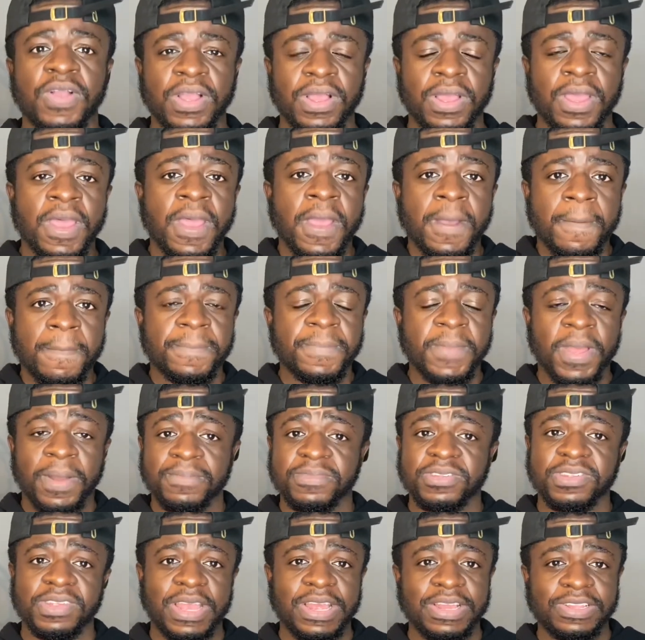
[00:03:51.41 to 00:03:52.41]
You know what I'm
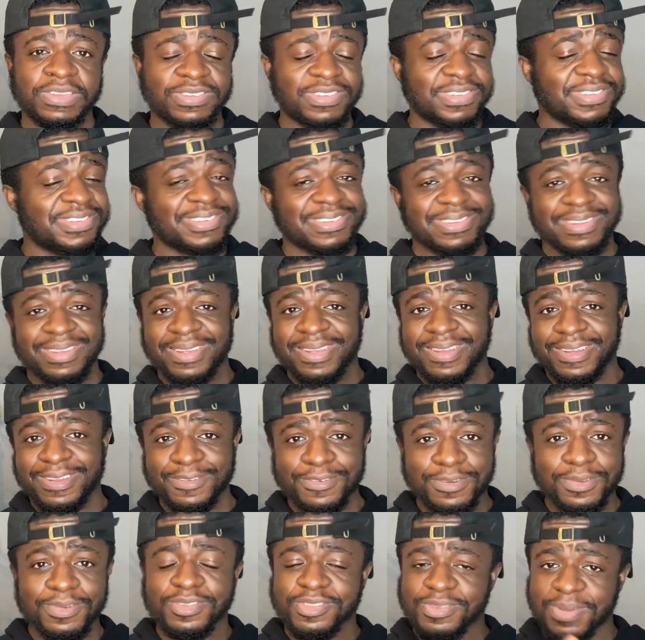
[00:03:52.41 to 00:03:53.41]
saying, just
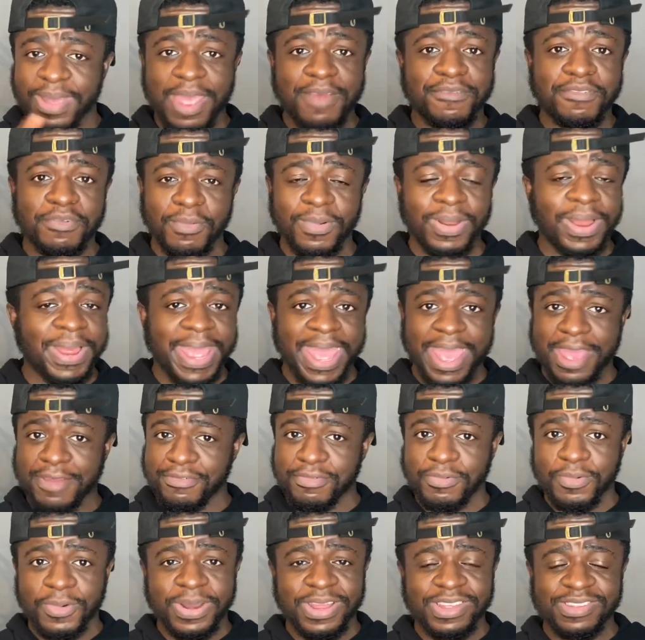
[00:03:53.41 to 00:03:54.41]
due to
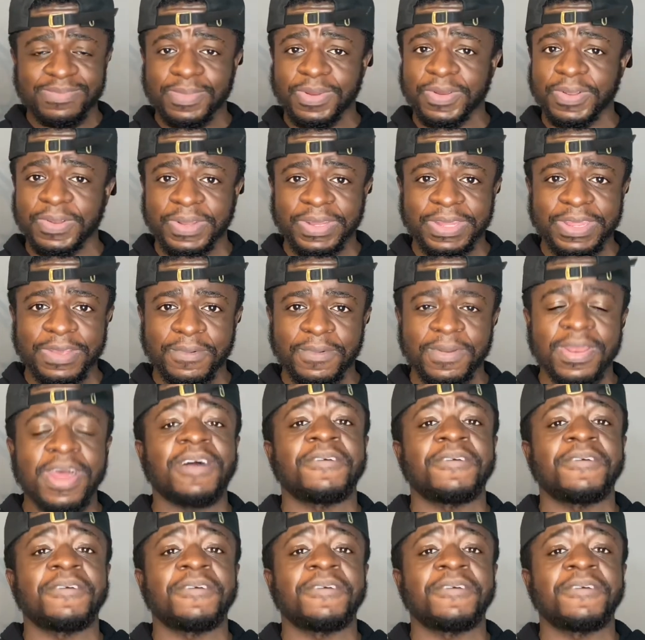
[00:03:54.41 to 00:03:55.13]
everyone has been on liquid.